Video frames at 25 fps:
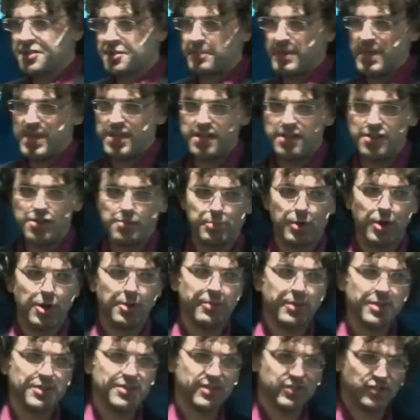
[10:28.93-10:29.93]
and speaking your
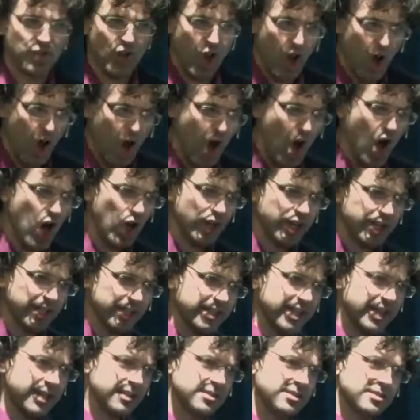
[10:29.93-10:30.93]
purpose is all
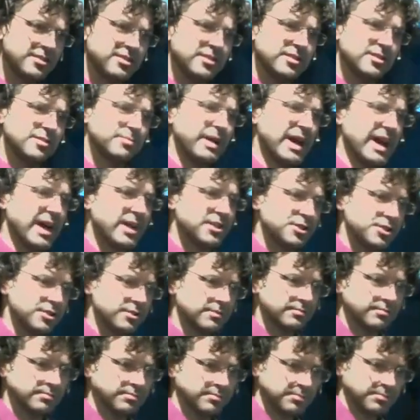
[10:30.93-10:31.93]
connected to your passion.